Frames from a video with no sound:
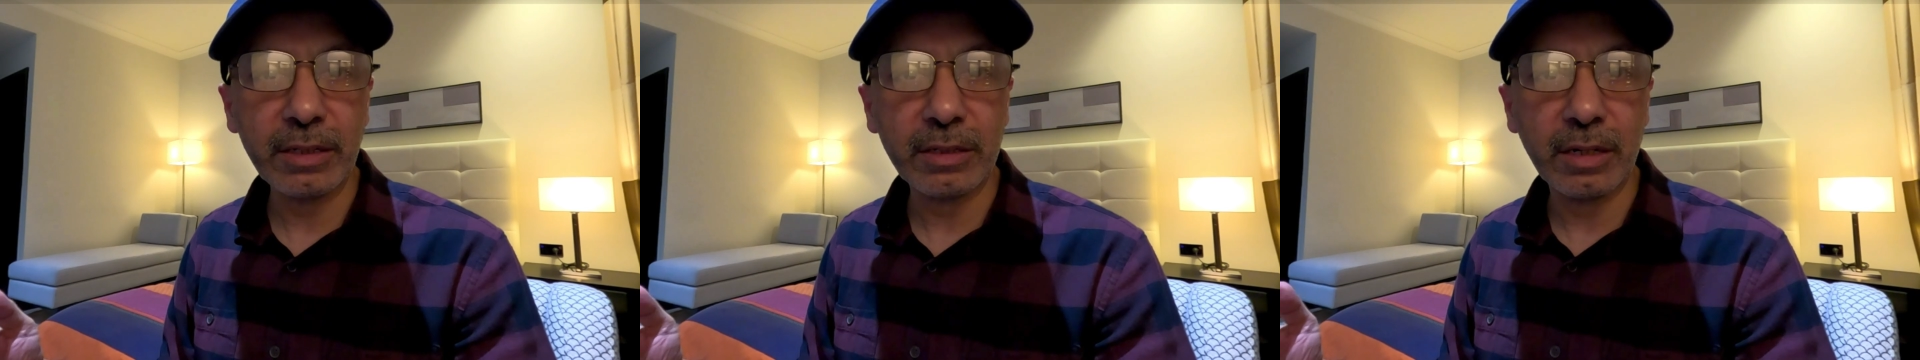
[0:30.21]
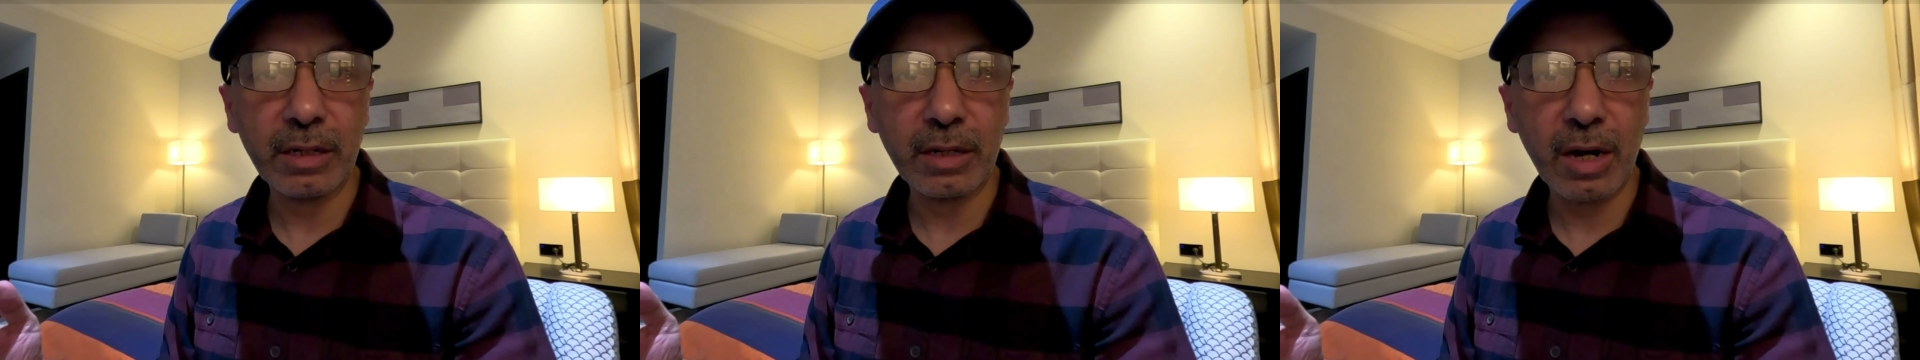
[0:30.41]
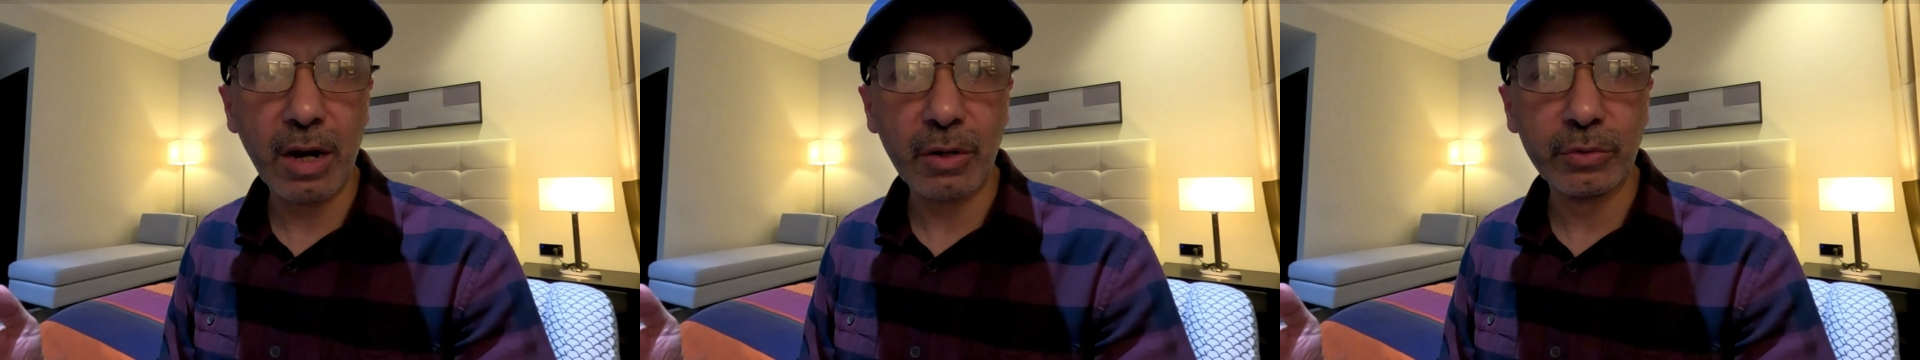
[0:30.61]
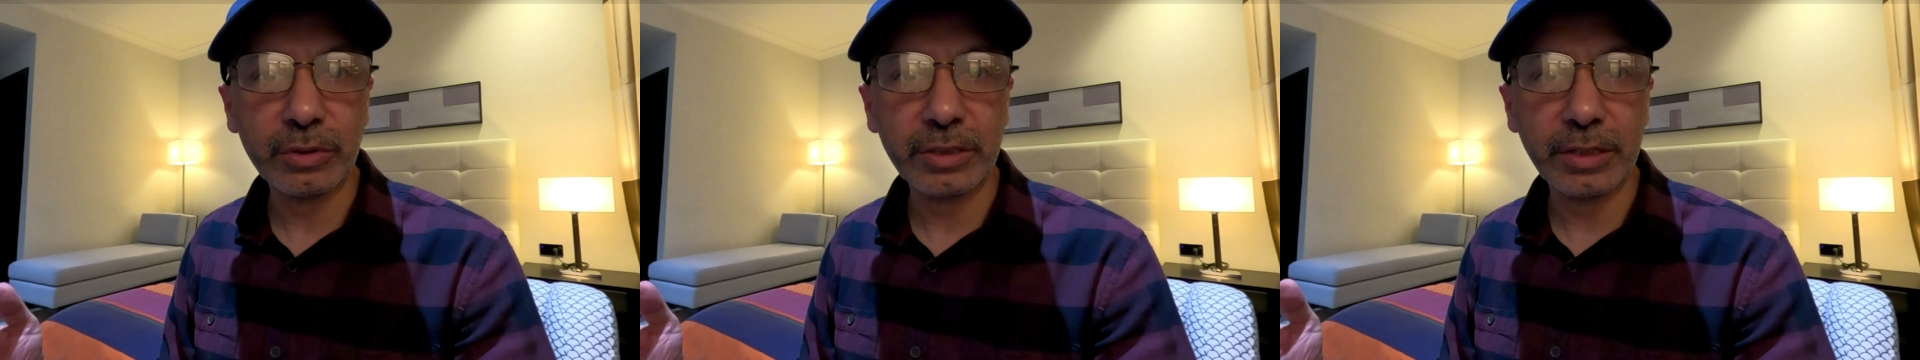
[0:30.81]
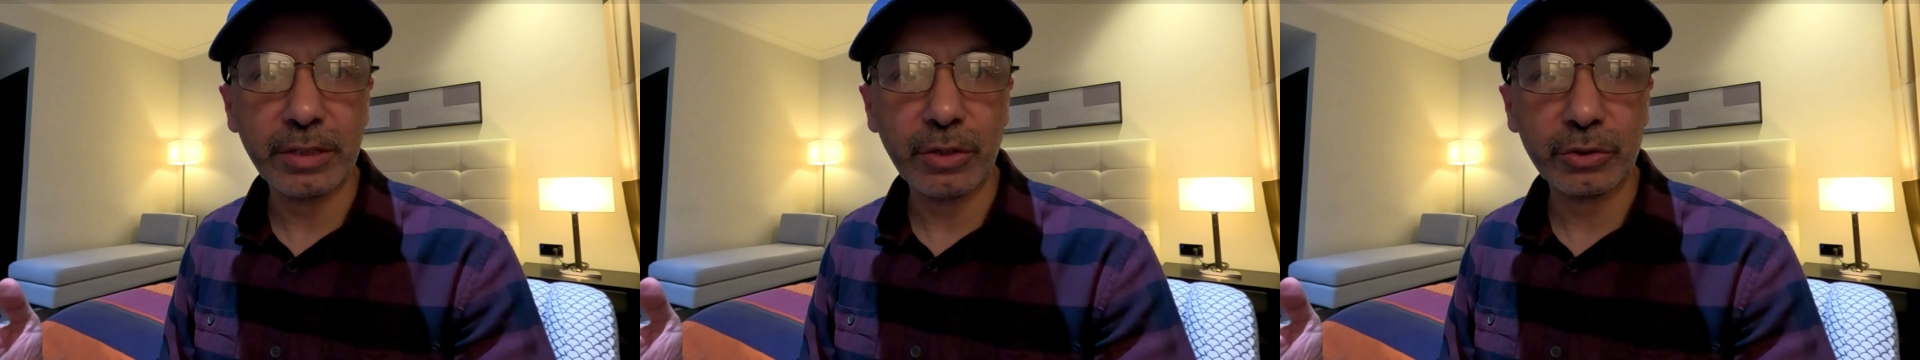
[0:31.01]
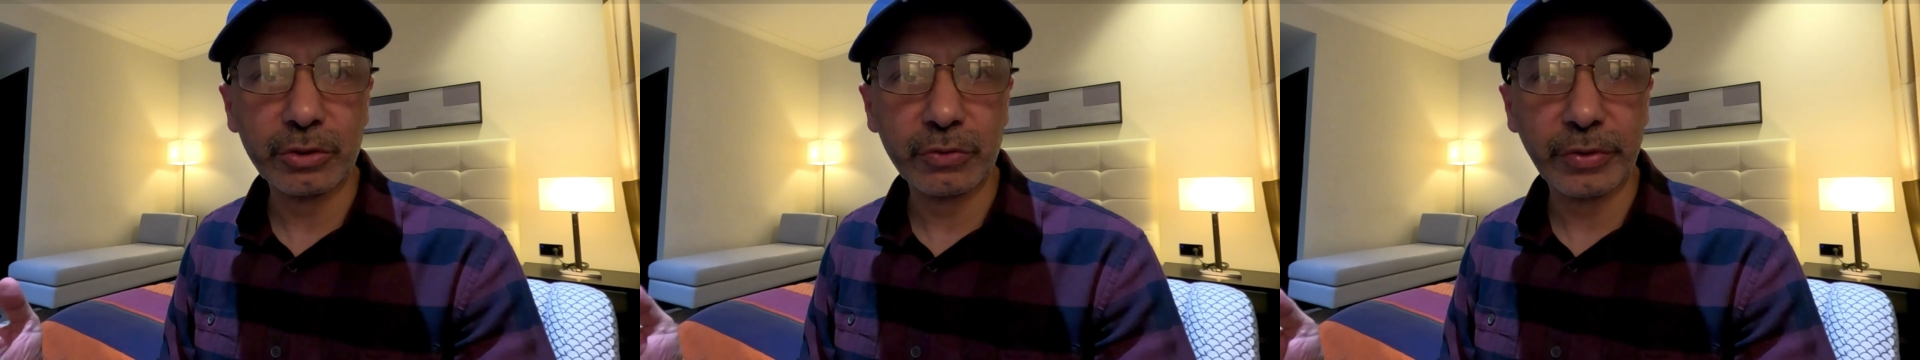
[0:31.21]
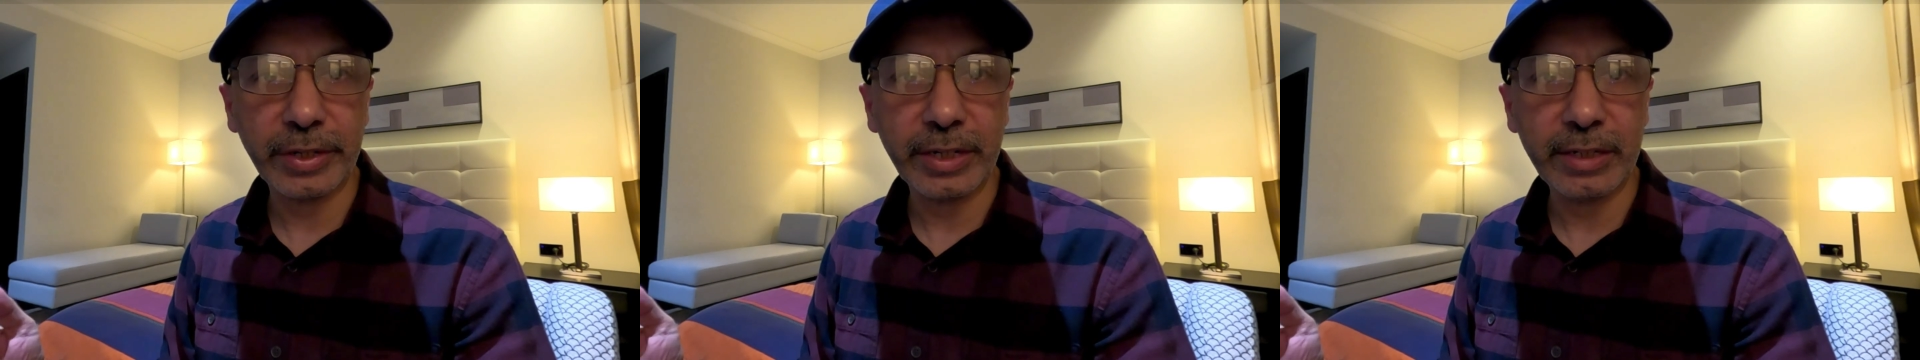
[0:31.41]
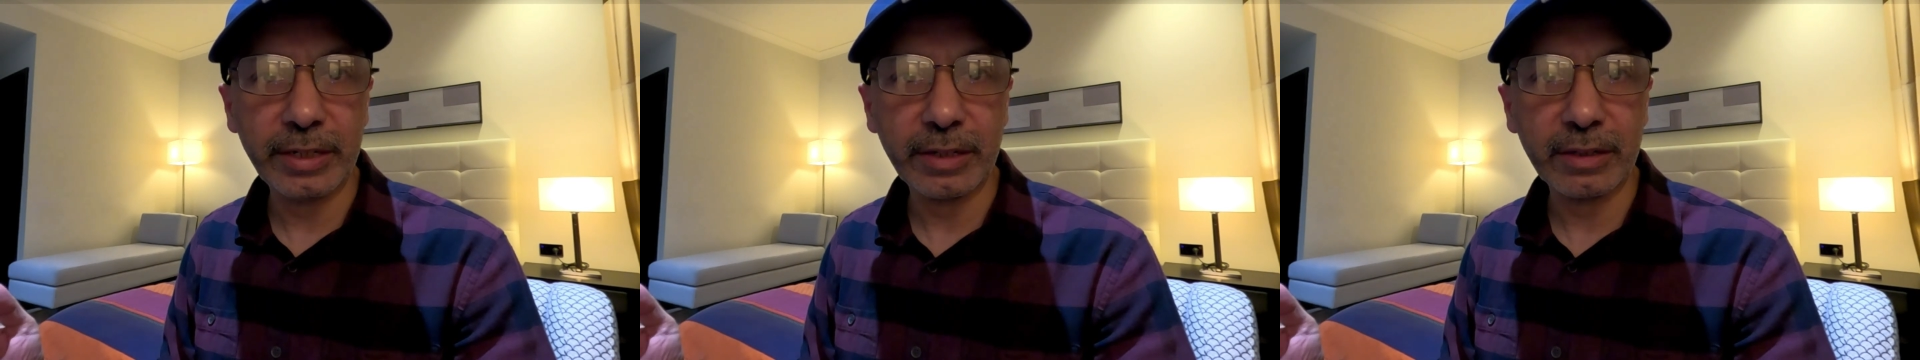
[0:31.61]
account in
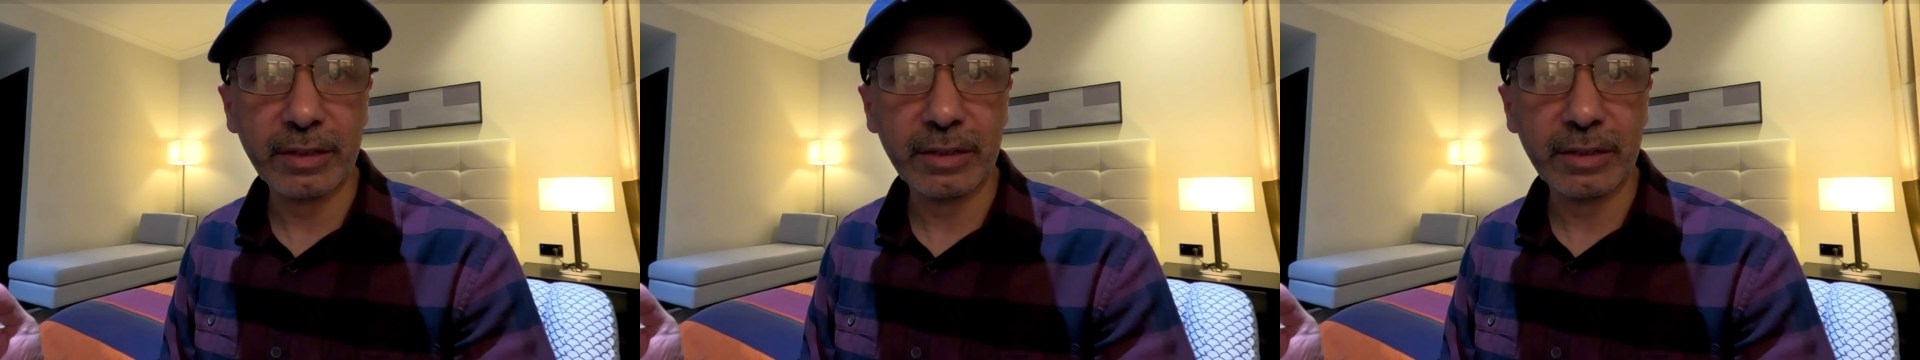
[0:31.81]
Australia.